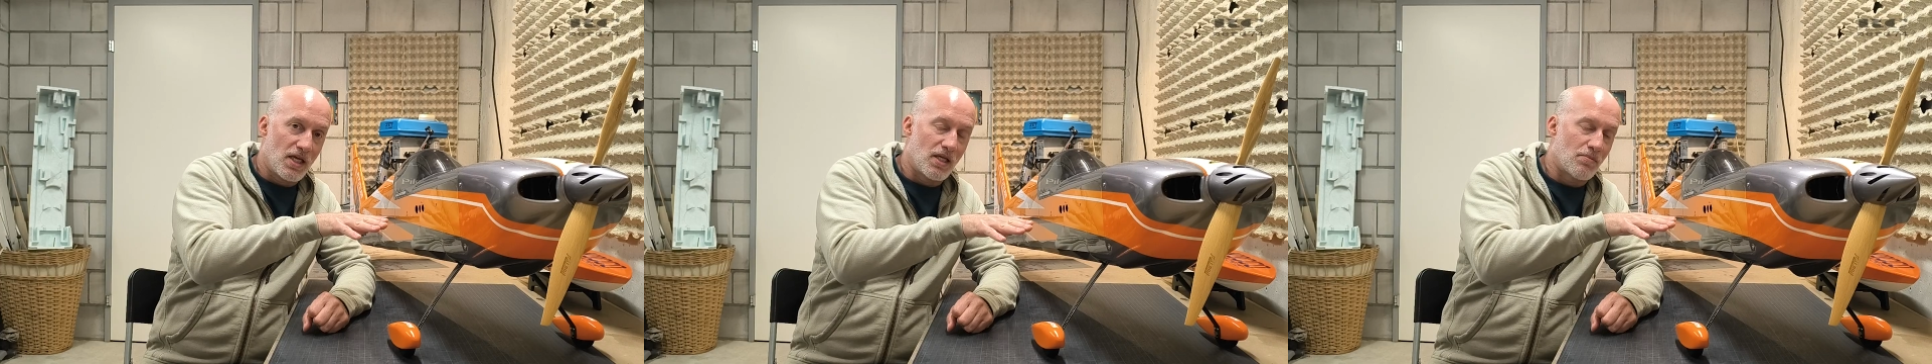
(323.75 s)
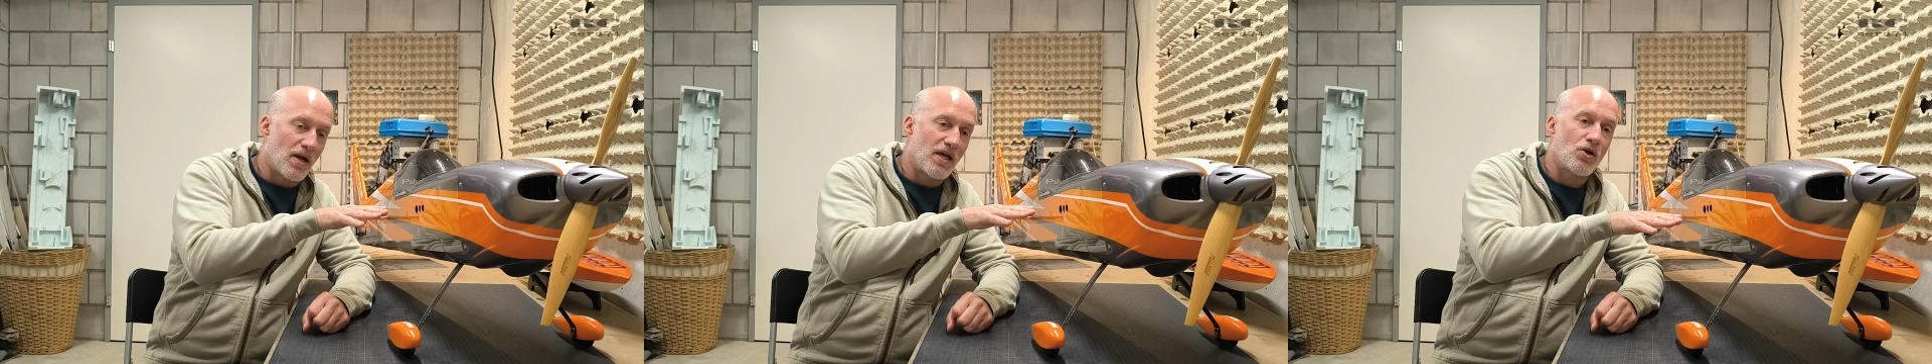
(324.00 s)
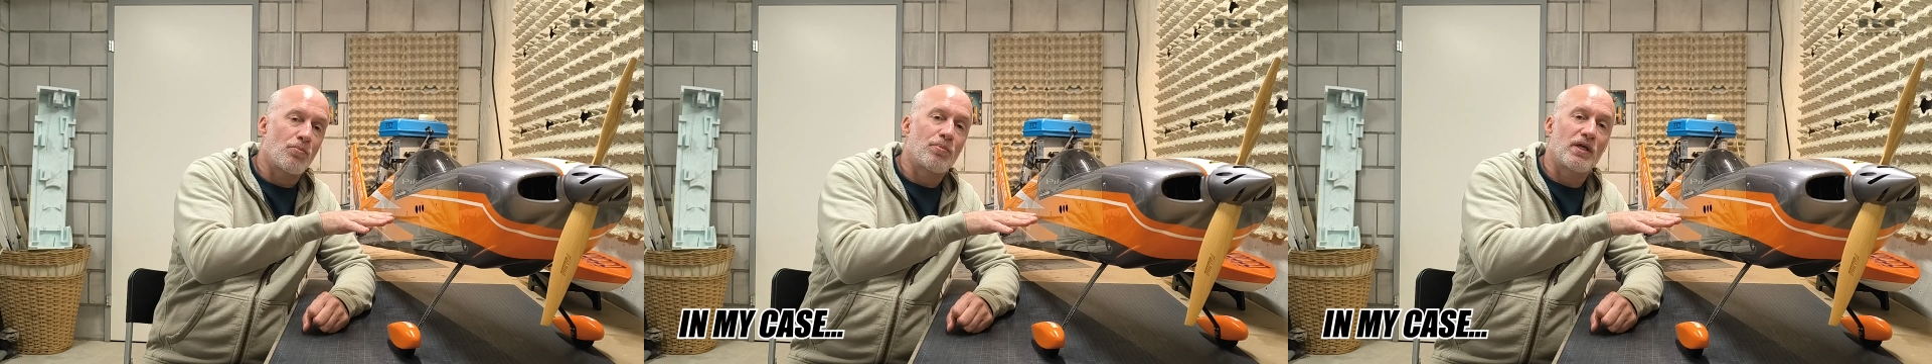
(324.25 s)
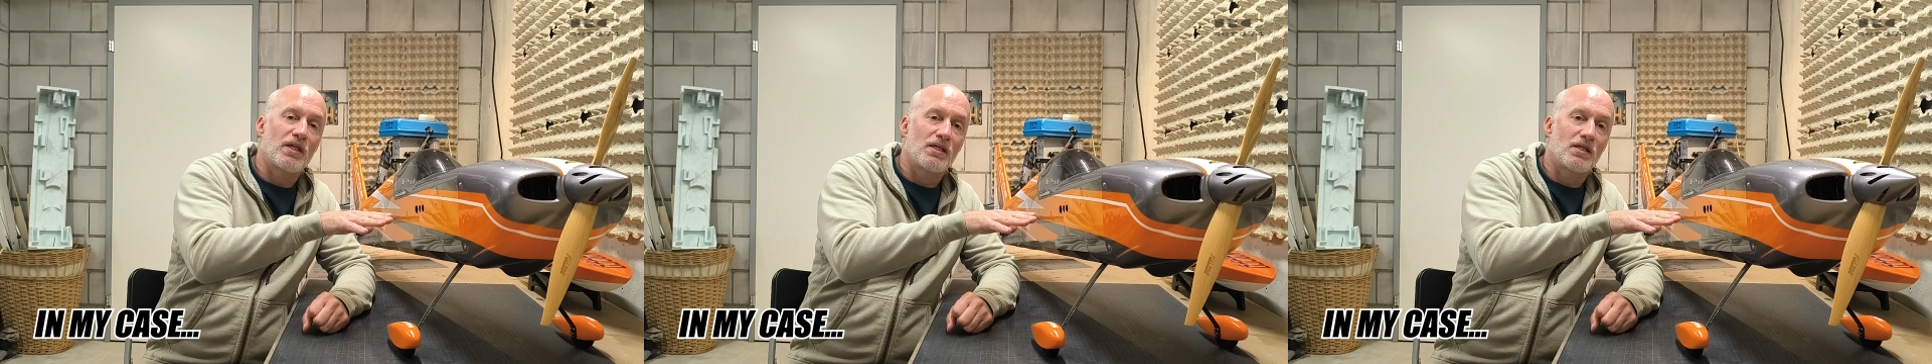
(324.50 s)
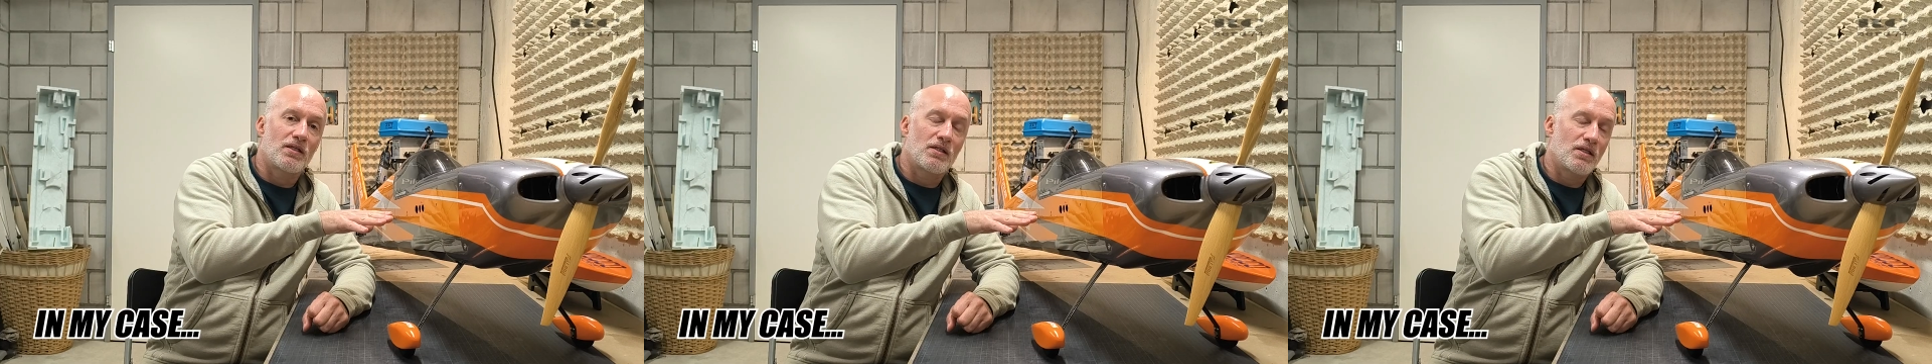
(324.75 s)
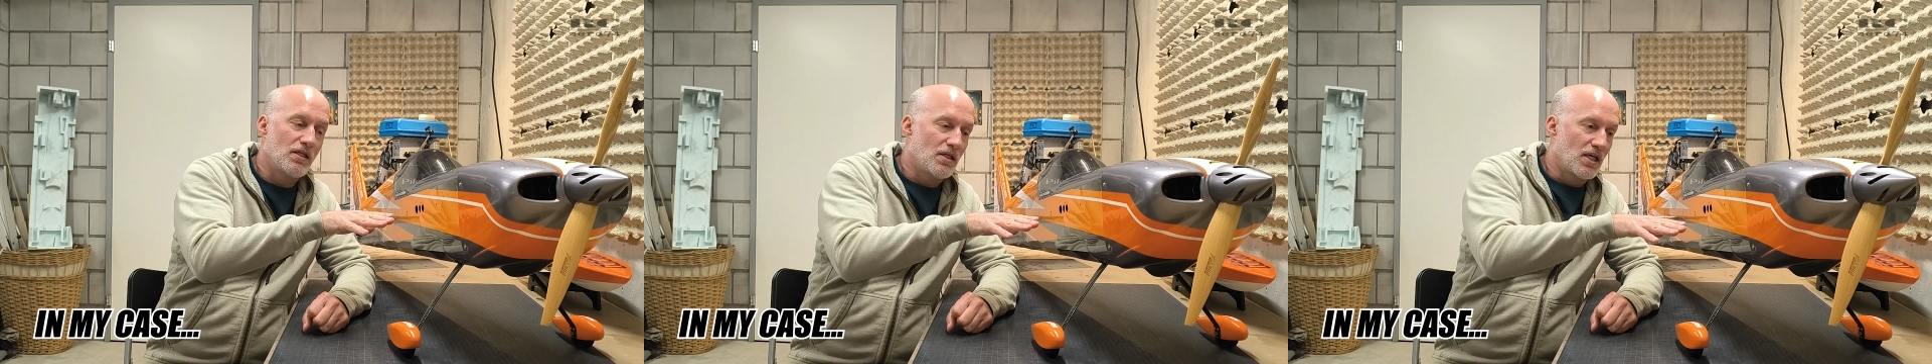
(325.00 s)
In my
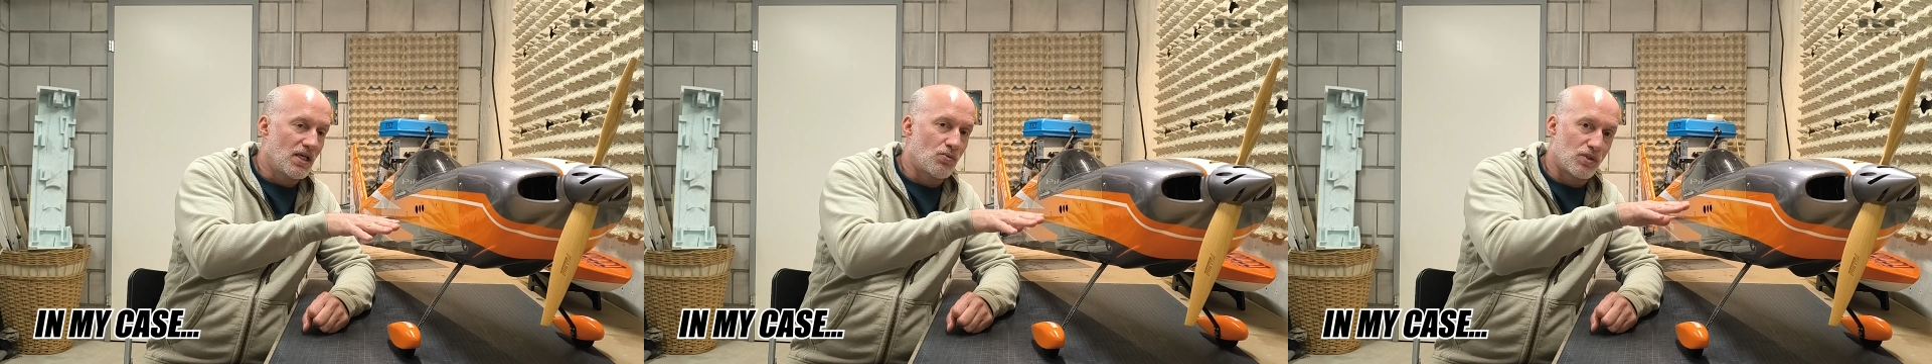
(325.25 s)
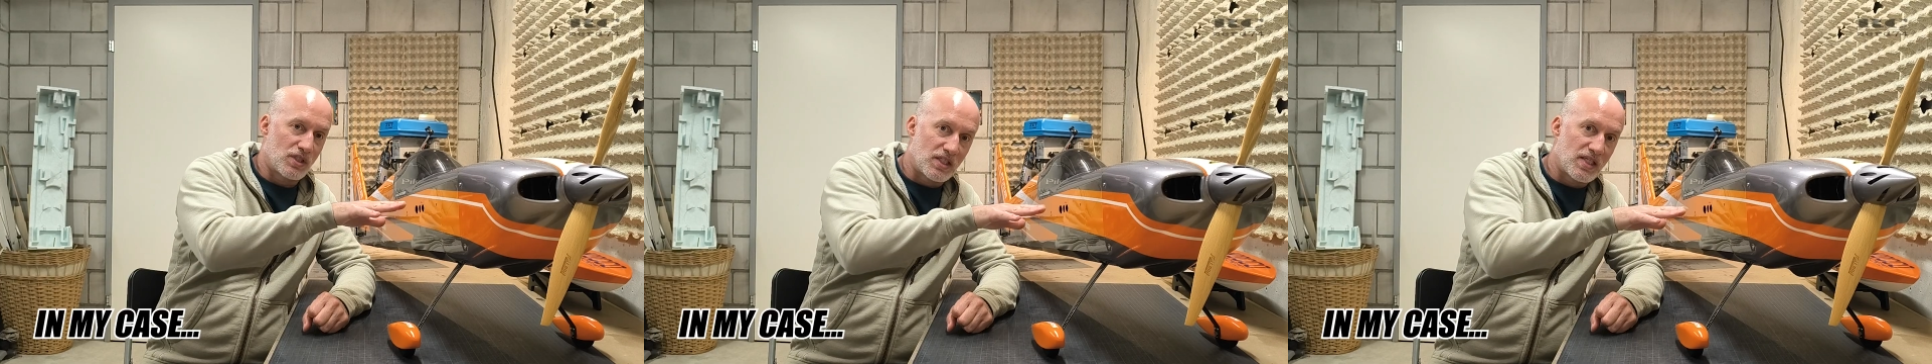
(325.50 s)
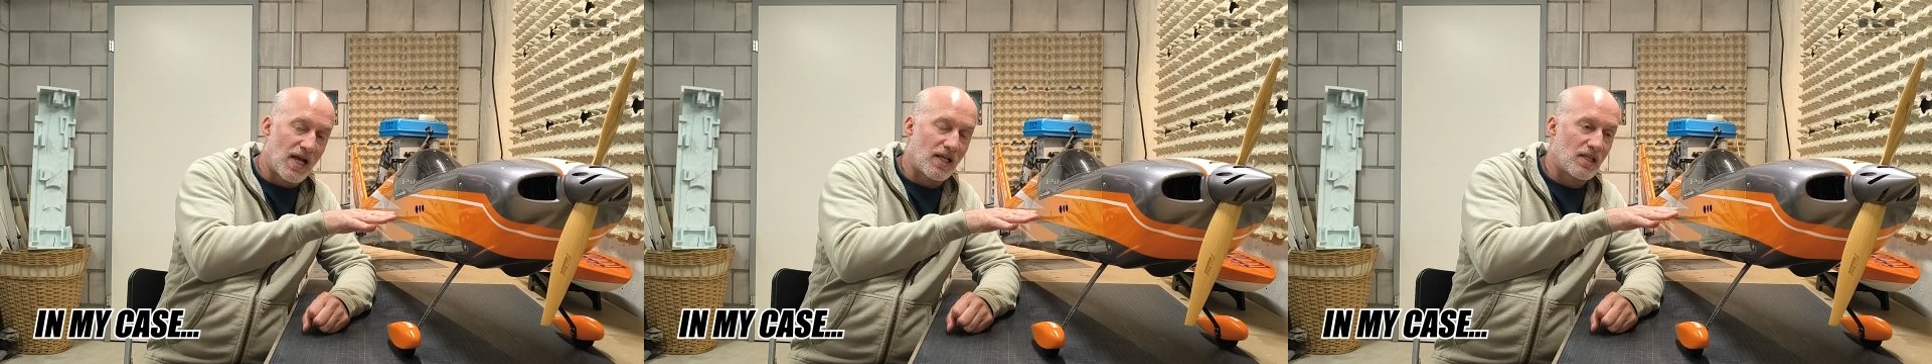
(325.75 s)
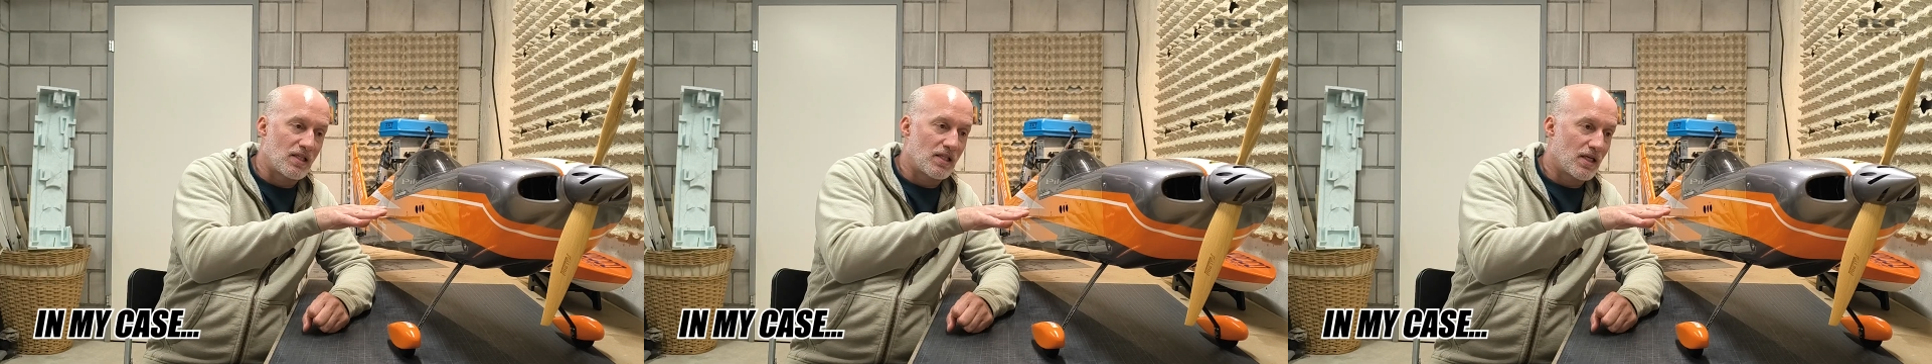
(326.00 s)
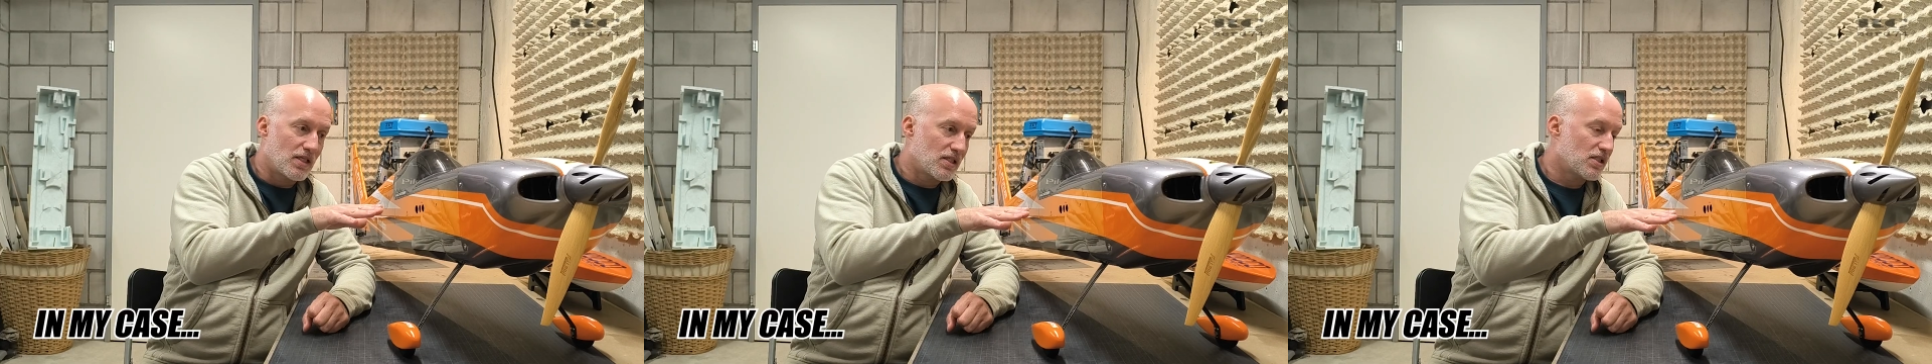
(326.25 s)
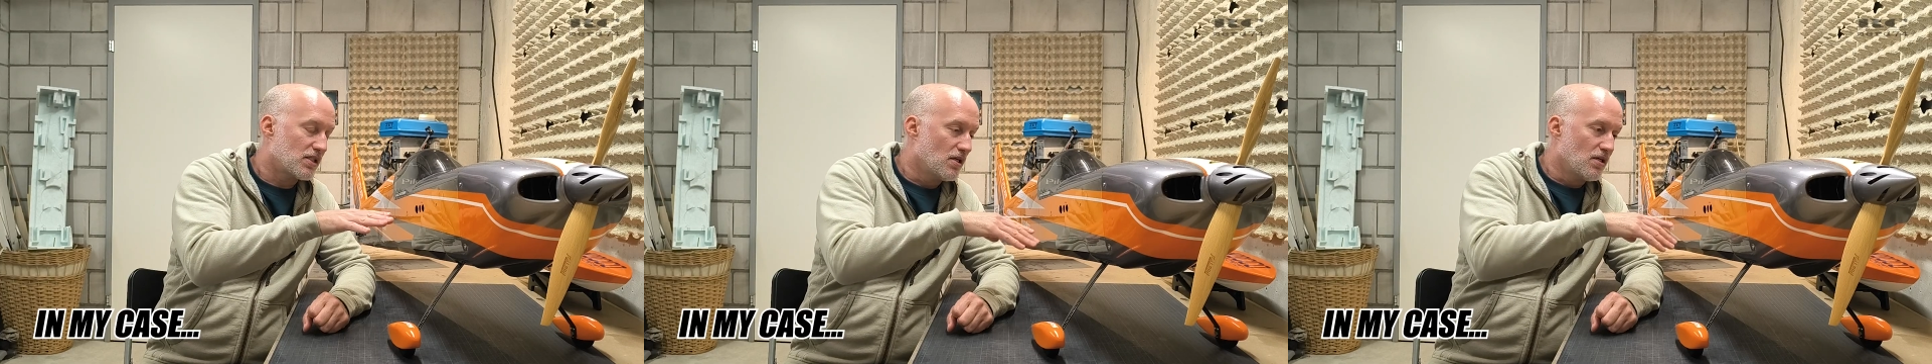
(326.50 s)
opinion, it was exactly
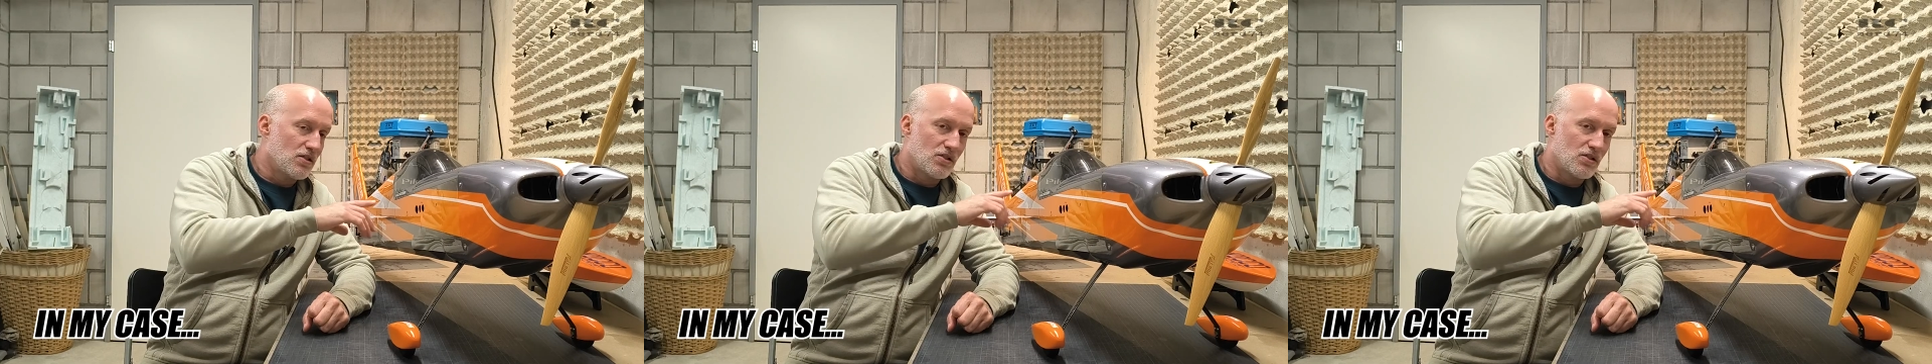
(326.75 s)
this.